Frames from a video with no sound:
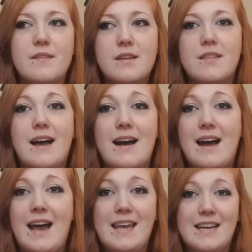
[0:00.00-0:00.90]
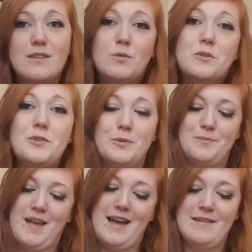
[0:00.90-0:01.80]
that I can go to,
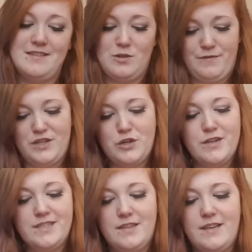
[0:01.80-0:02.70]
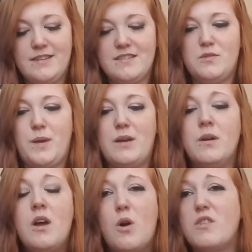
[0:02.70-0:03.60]
and sort of touristy things as well,
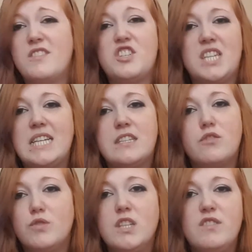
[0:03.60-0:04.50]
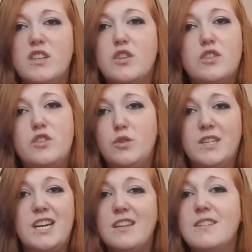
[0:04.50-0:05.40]
or if there's things that are really good to do in
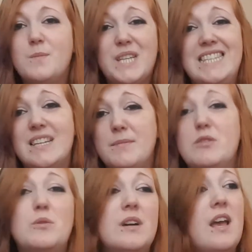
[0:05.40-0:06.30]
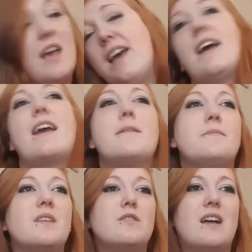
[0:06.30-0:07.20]
Dallas, please let me know,
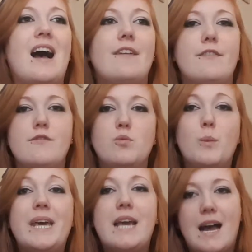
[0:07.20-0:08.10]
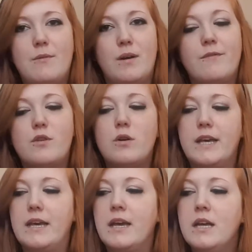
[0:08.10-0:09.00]
because I have a full week. Well, I've got
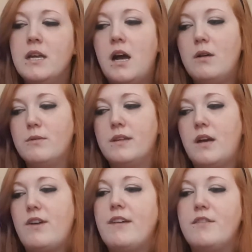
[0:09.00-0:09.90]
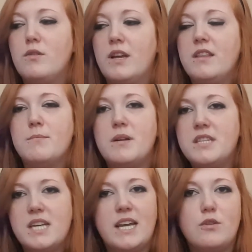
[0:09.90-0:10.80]
like, I'll arrive there on like the
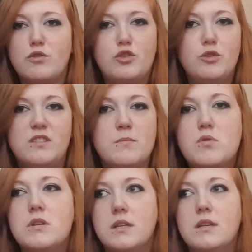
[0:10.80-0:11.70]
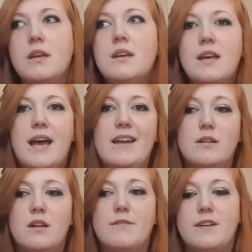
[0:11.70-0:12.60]
Monday night or Tuesday morning, and
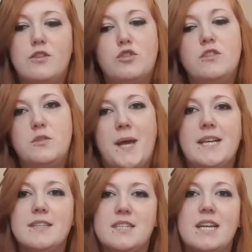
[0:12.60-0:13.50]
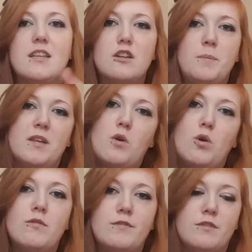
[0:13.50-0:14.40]
I'll have like the Tuesday, Wednesday, and then it'll be a
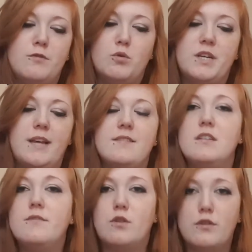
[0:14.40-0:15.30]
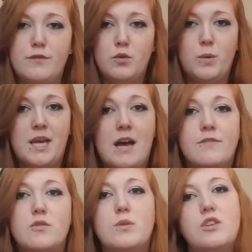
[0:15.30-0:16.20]
con for the 4 days, and then I've got the full week
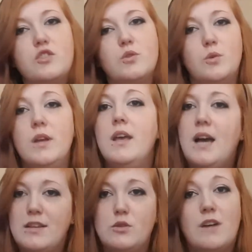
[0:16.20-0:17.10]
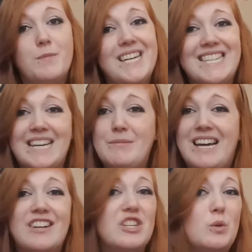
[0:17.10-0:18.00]
afterwards, so I do have plenty of time to
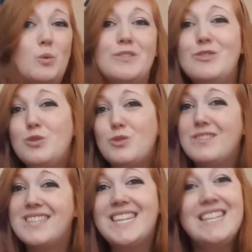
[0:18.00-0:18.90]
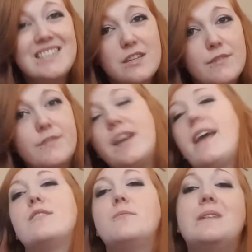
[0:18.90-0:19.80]
actually go and see stuff,
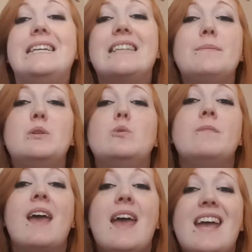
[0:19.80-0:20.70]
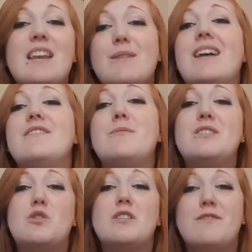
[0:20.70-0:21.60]
so please let me know. Anyway, I've now
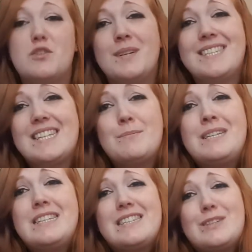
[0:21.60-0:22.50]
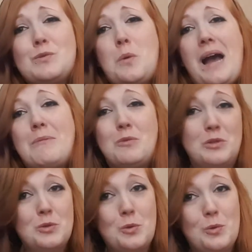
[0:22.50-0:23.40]
been talking for 26 minutes, so I'm going
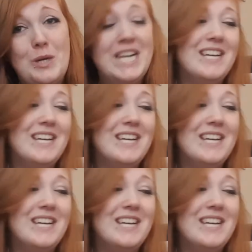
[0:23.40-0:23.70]
to go.